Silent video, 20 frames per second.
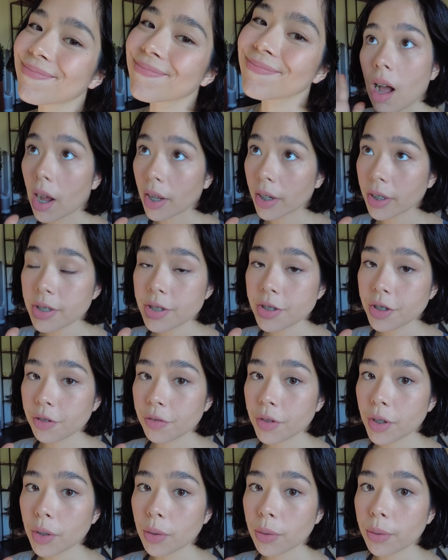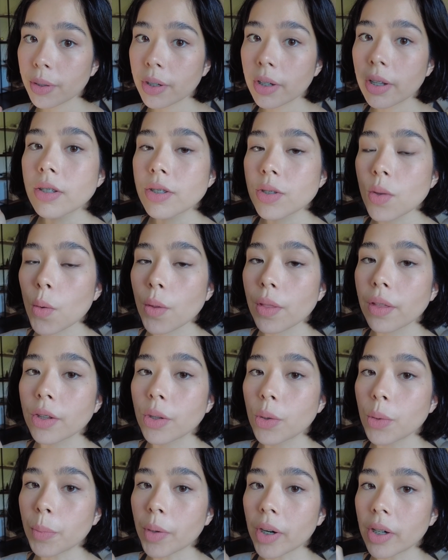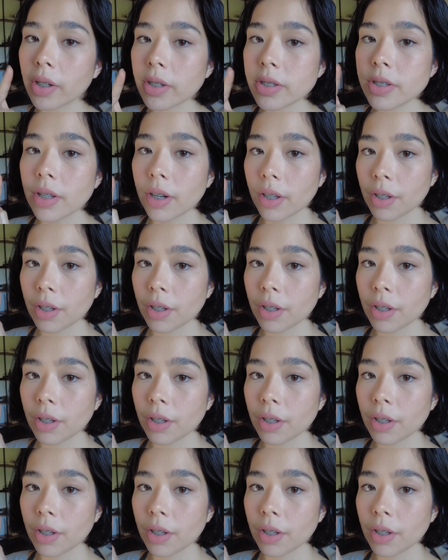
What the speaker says: Honest review, So the new products that I